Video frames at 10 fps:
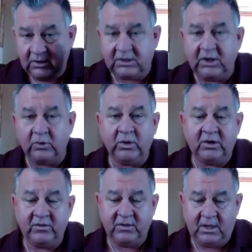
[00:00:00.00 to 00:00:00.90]
Get rid
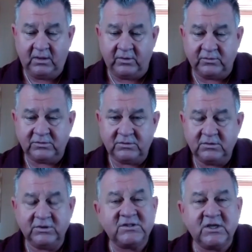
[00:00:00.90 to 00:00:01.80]
of the yellows.
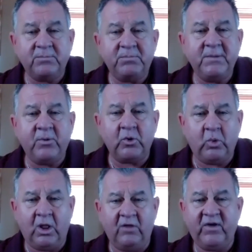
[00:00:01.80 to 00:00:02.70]
Let's get people
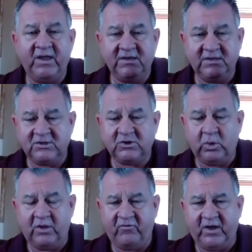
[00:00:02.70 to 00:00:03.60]
qualified and
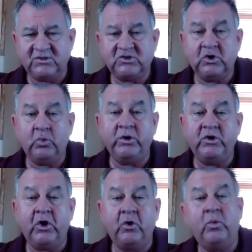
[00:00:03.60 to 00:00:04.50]
disqualified so we
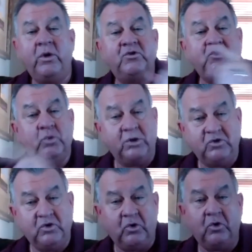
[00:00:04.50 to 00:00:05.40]
know whether to
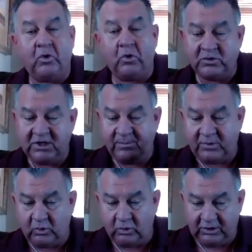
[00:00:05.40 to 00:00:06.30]
ignore or
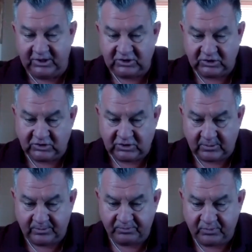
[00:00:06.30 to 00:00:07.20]
deepen a relationship.
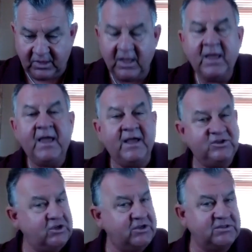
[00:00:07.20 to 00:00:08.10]

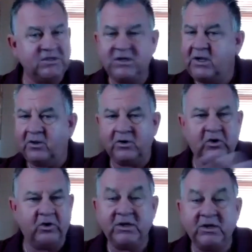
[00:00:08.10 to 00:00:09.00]
As you can see, color
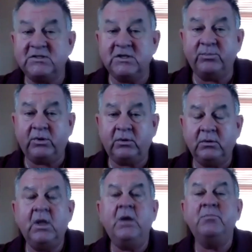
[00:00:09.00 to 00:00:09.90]
coding is simple,
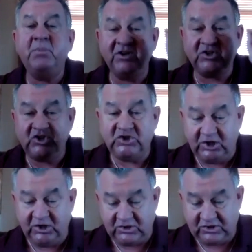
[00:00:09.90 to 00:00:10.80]
but it's
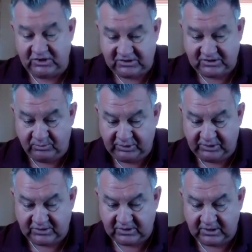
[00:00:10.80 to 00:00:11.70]
genius in its
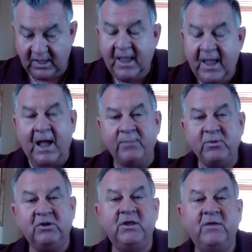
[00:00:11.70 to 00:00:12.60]
simplicity. I'm
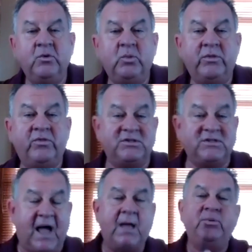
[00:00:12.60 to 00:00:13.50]
going to leave you with this.
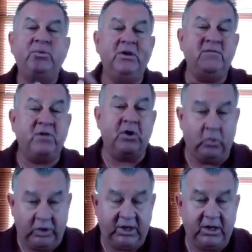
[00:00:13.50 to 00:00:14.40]
I believe that
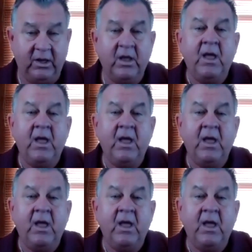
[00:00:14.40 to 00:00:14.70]
we